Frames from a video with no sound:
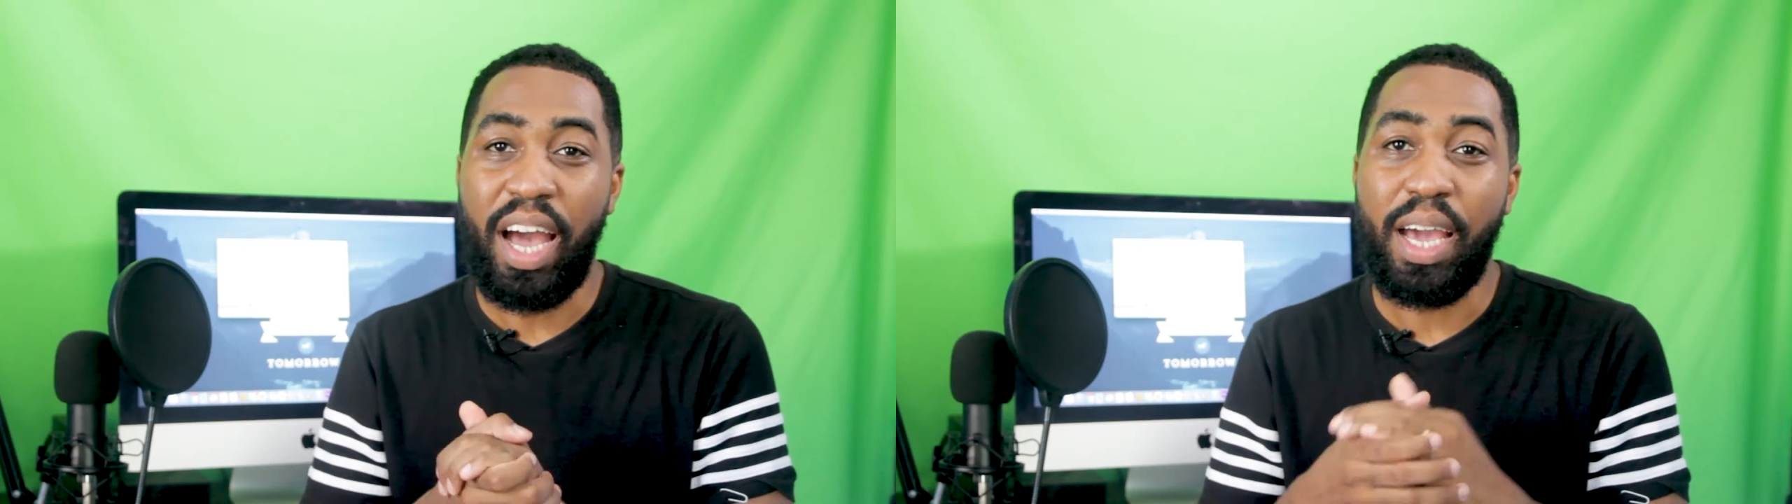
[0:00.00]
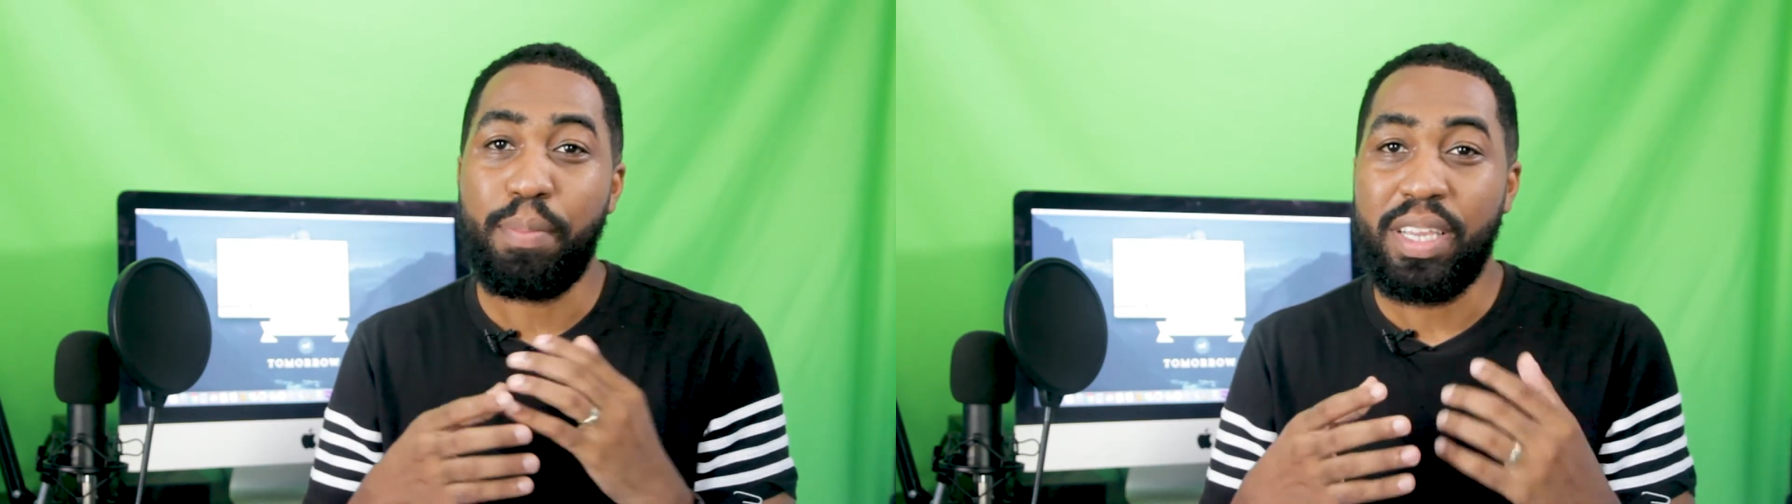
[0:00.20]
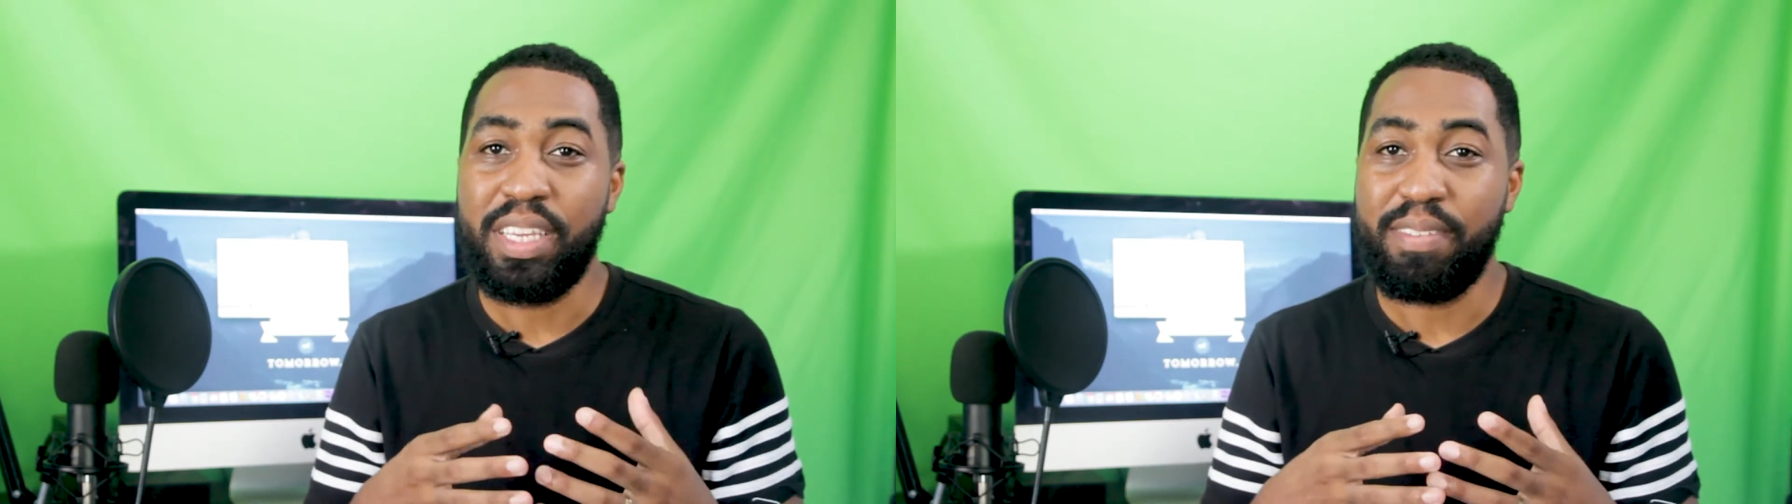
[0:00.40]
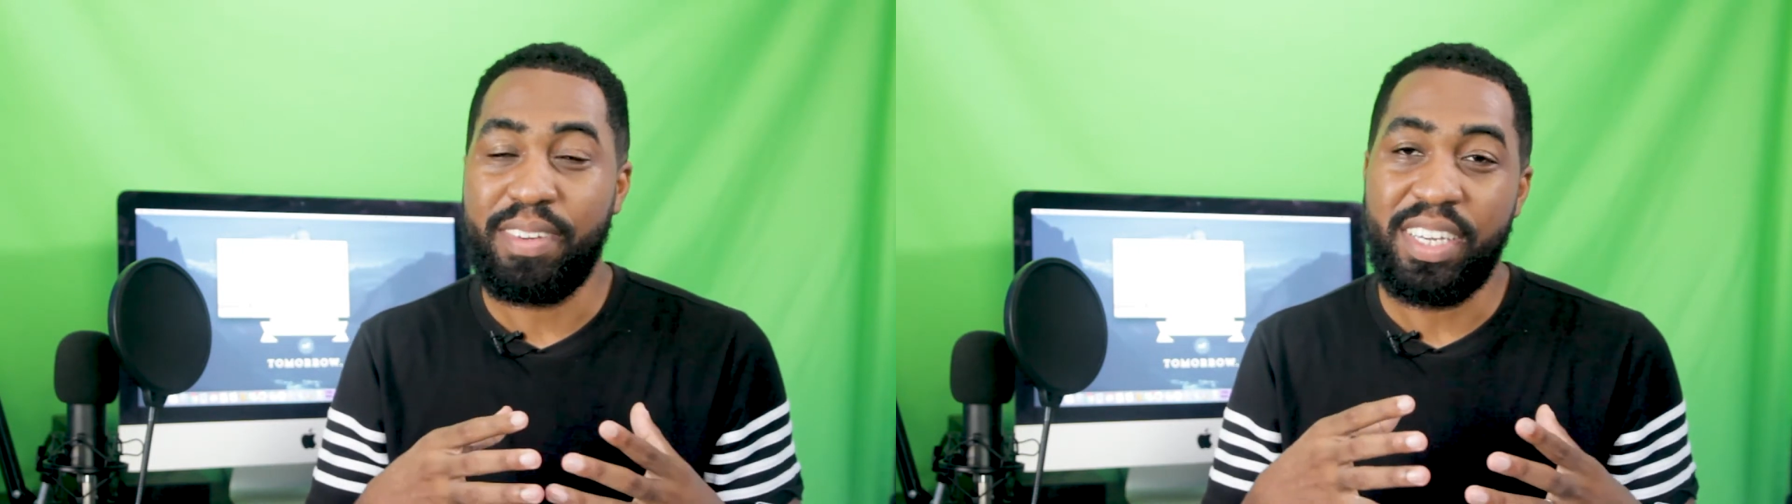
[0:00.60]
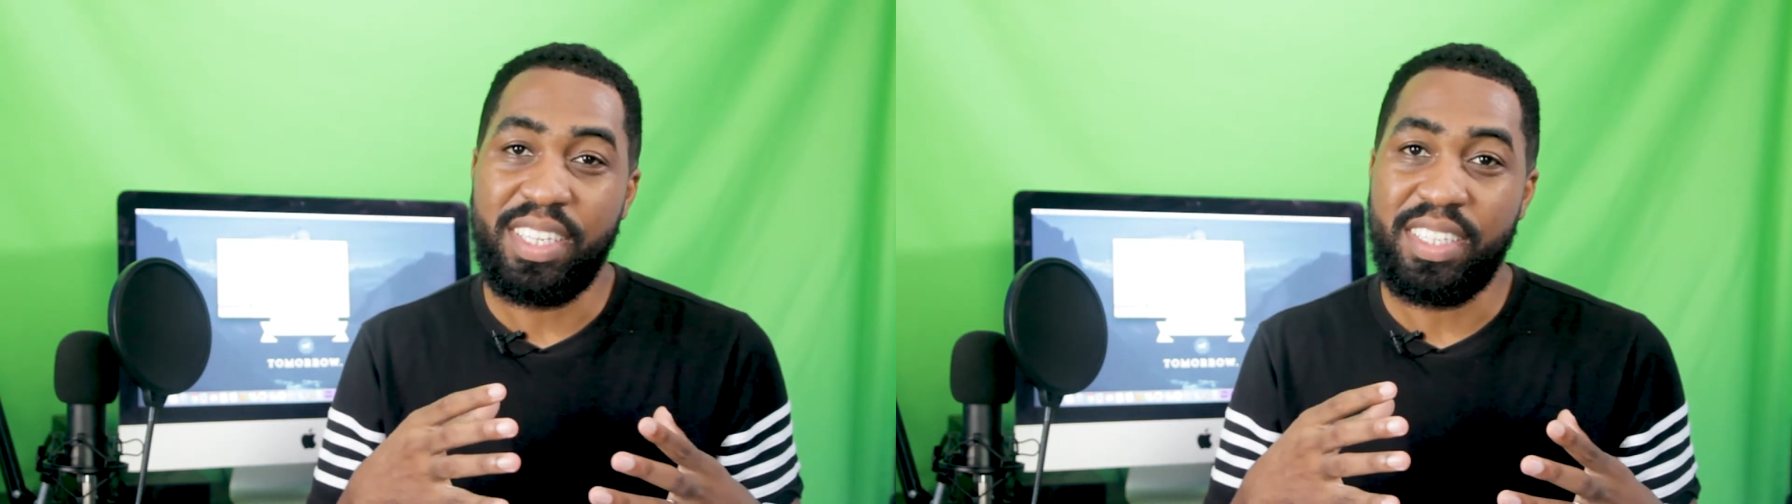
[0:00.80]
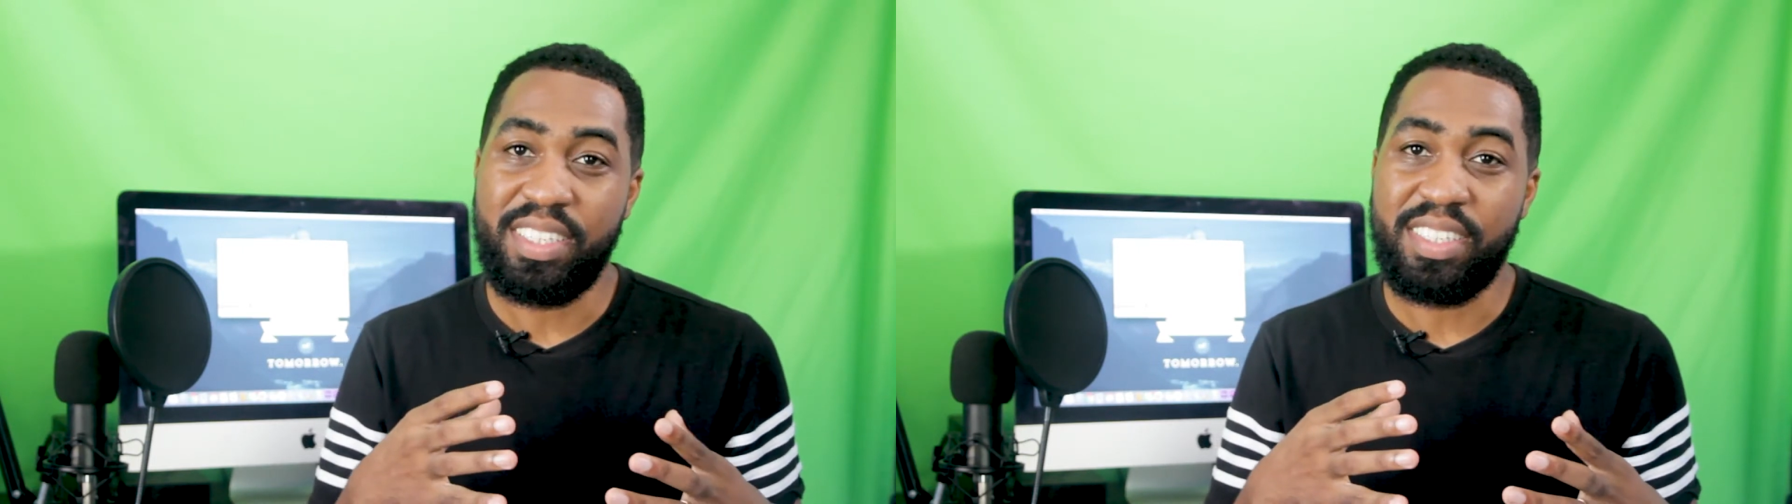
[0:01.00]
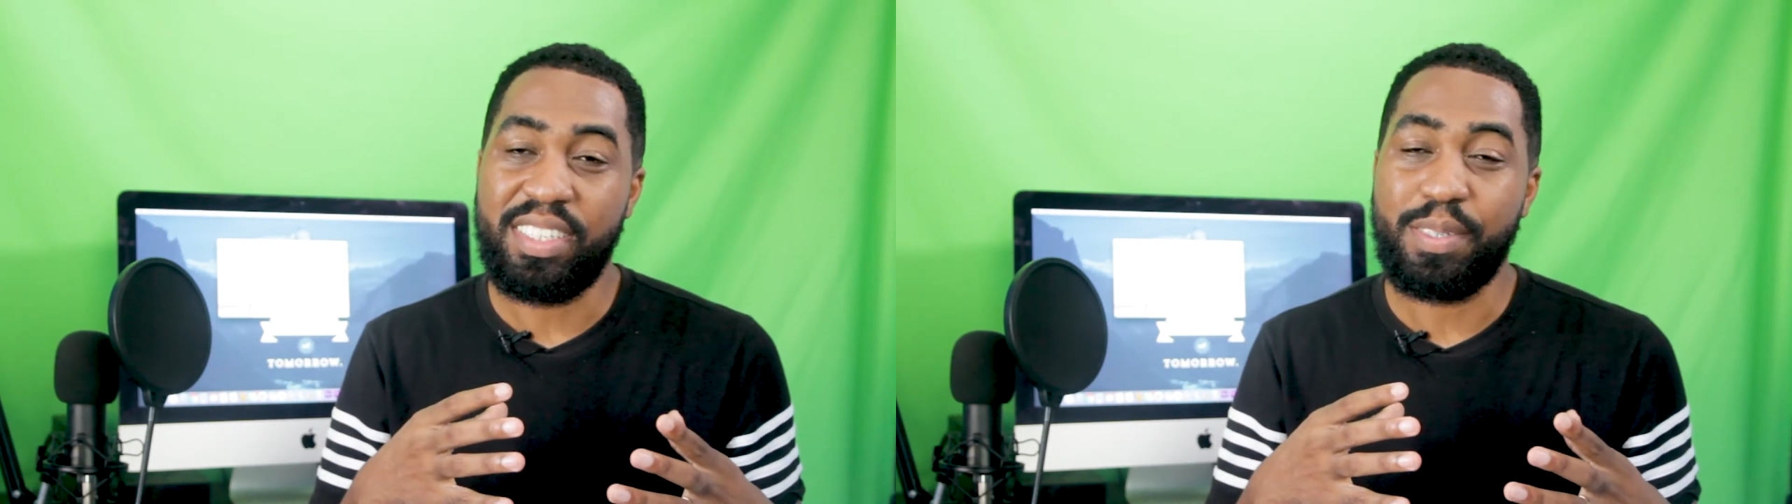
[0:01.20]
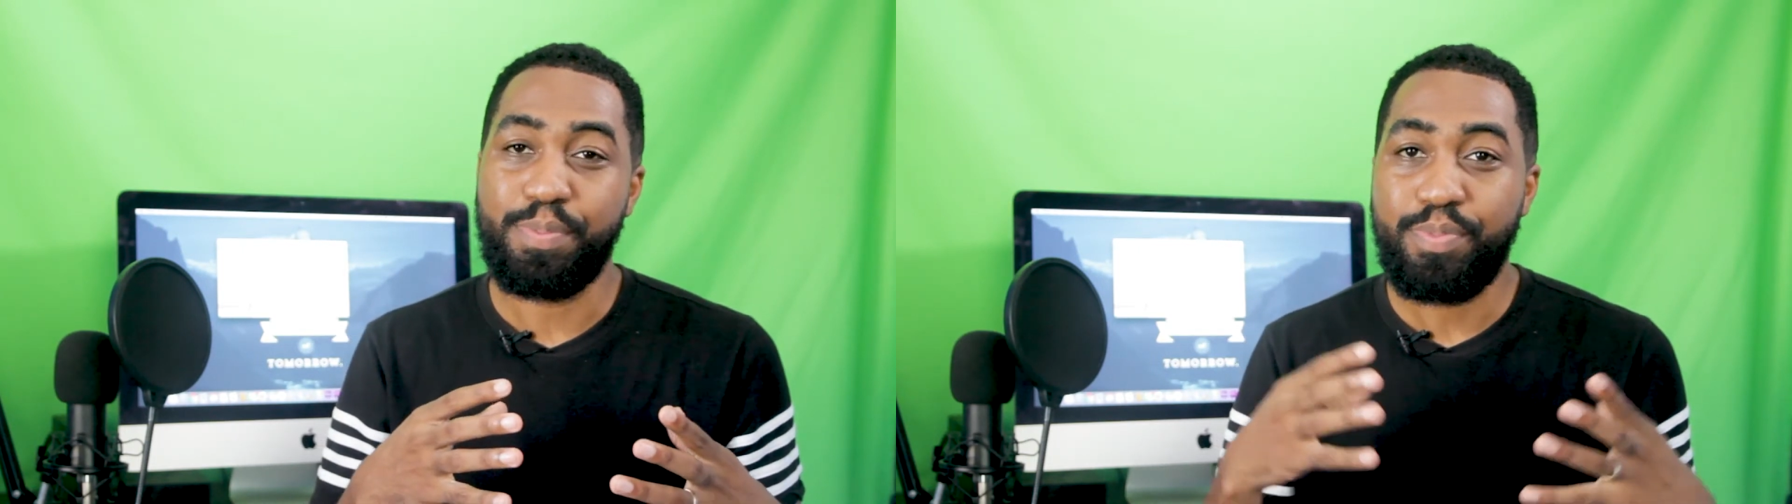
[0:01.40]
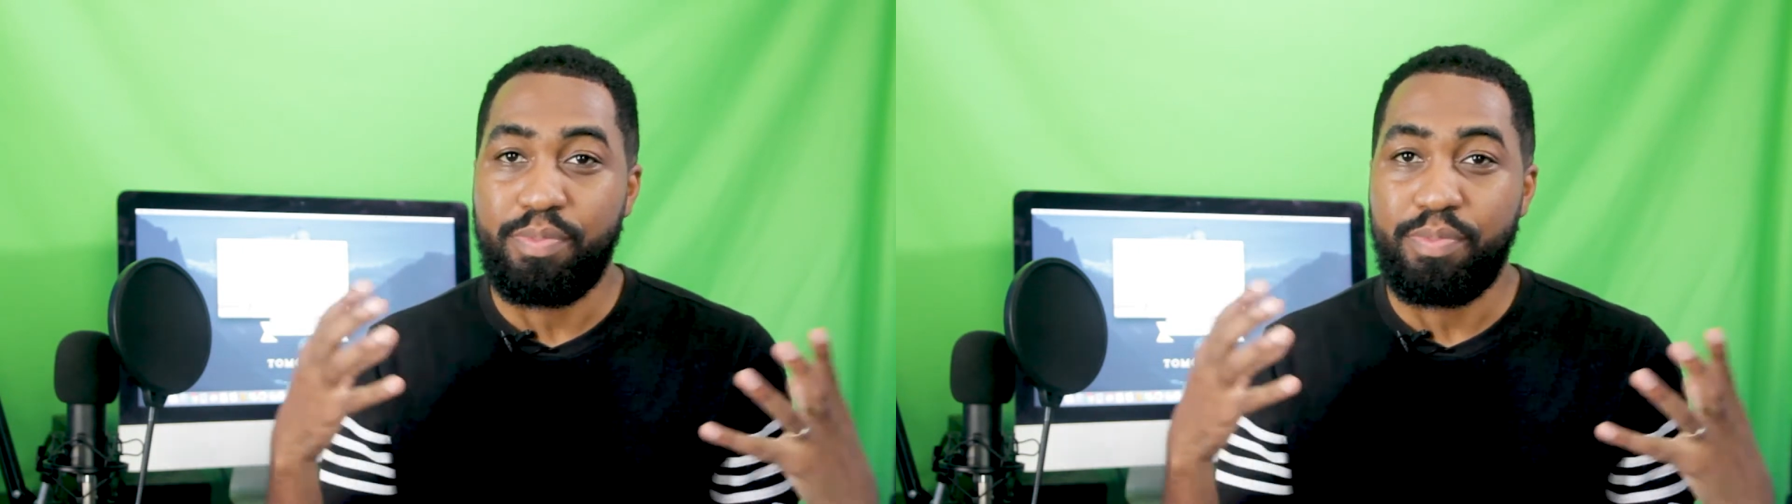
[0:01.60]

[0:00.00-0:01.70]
I believe is